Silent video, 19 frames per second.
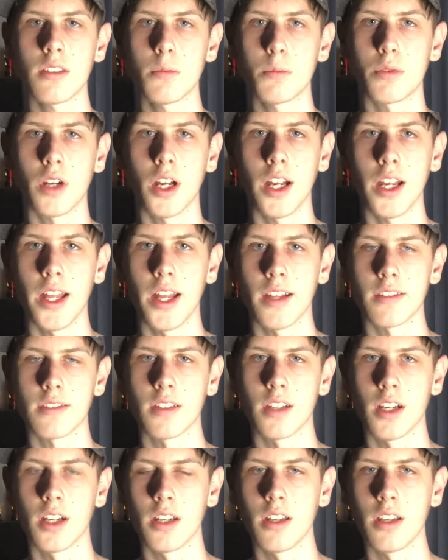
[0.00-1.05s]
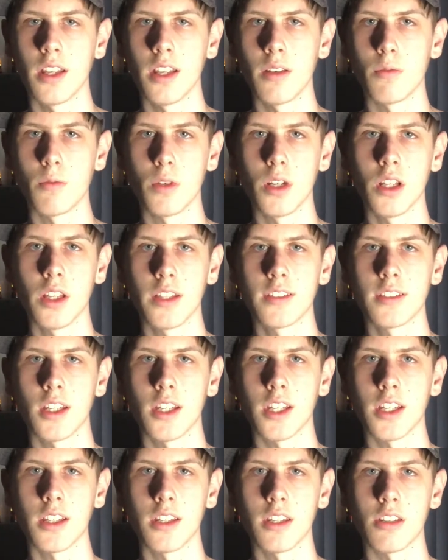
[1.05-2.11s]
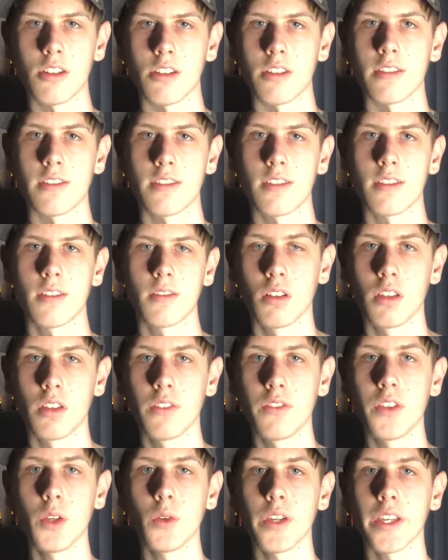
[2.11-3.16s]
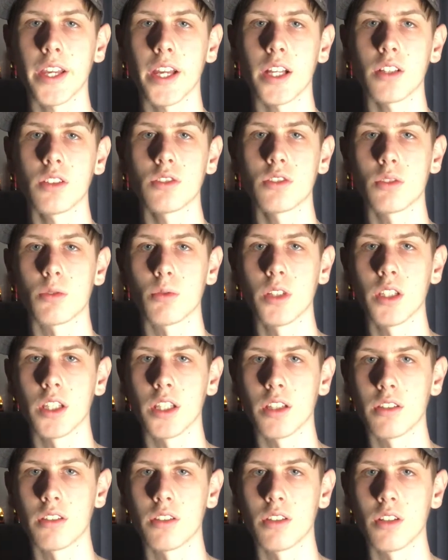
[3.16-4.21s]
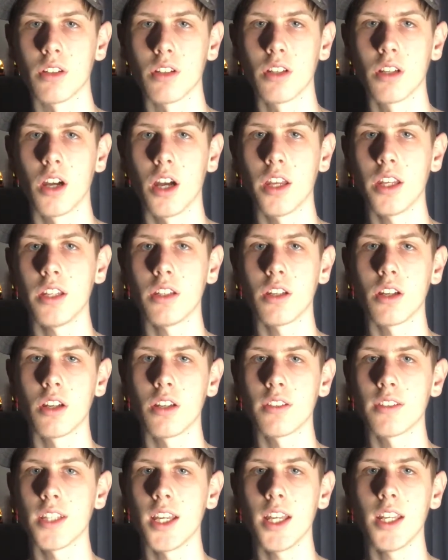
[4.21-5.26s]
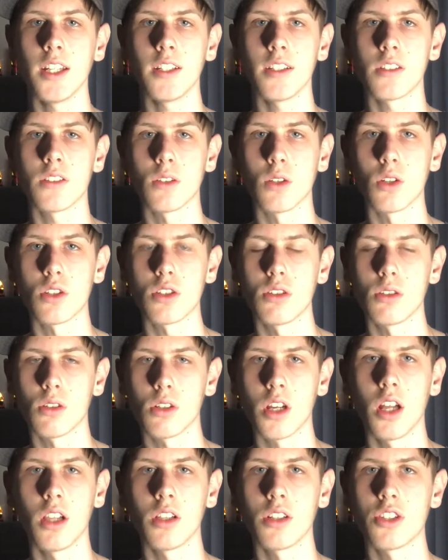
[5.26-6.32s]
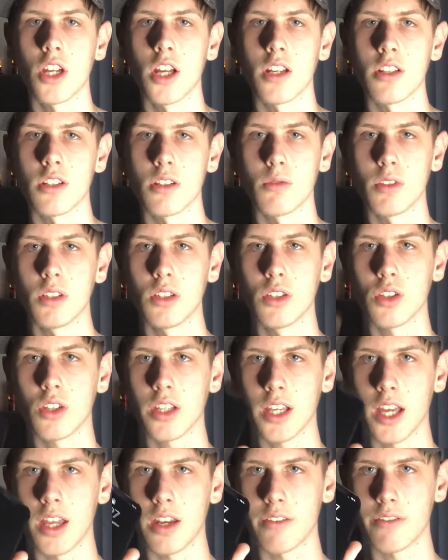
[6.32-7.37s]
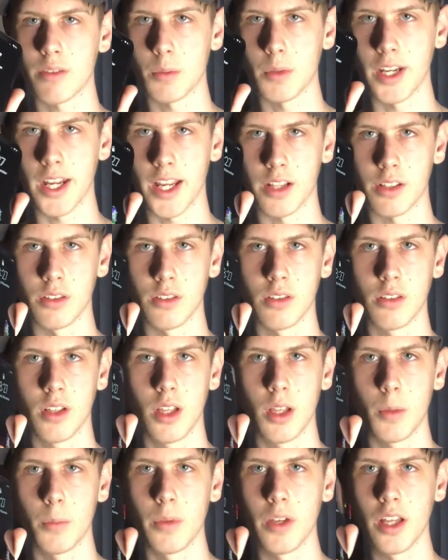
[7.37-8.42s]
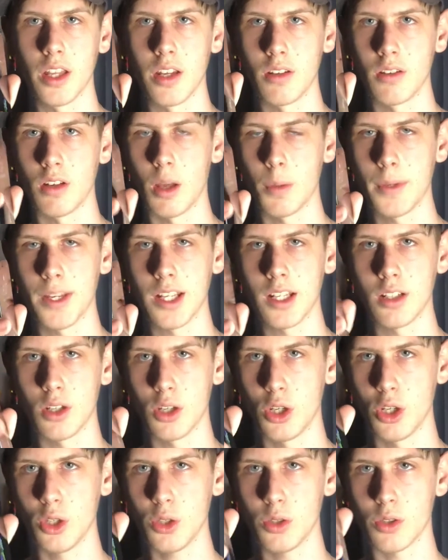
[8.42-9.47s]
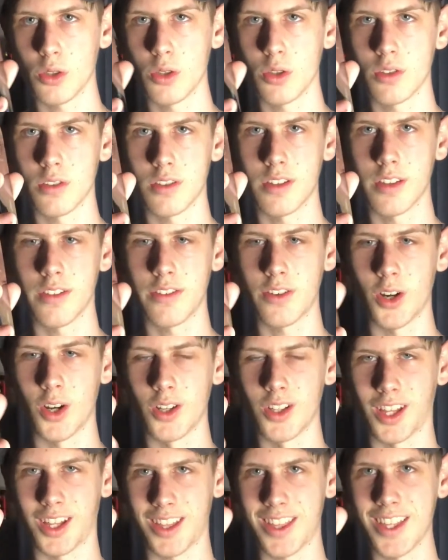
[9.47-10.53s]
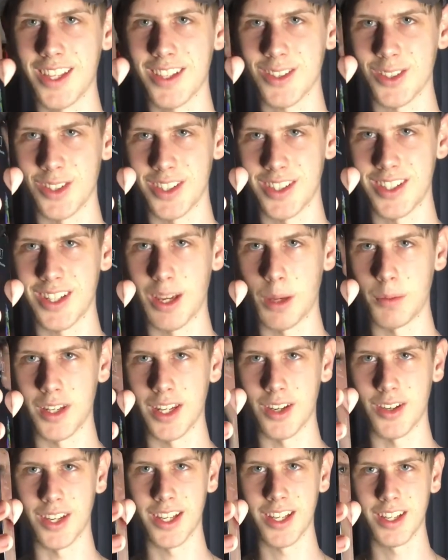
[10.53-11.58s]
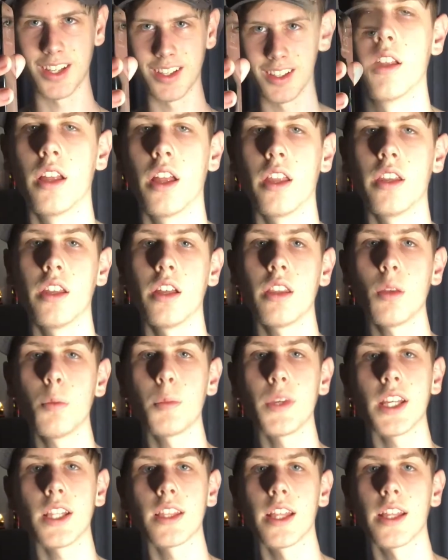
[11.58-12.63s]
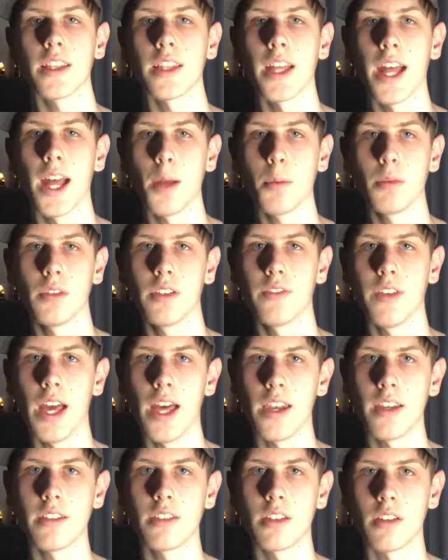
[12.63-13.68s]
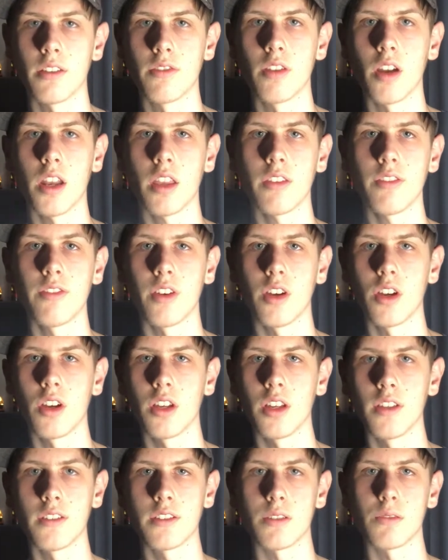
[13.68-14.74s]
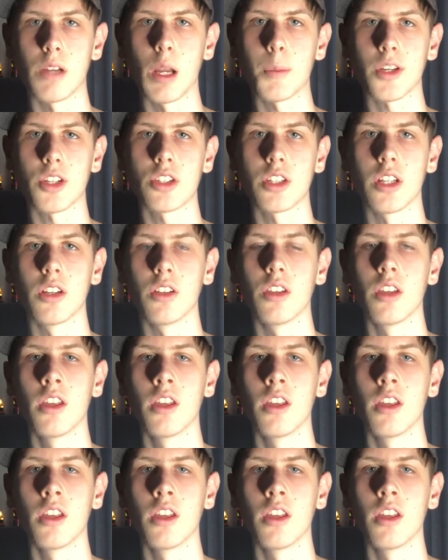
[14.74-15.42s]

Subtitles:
bright outside in really sunny conditions. The viewing angles are really good too. I didn't notice any distortion or colour changing when looking at it from an angle. But, I mean, who uses their phone like this all the time anyway? Another big thing that Apple have added to the front of the phone is ceramic shield.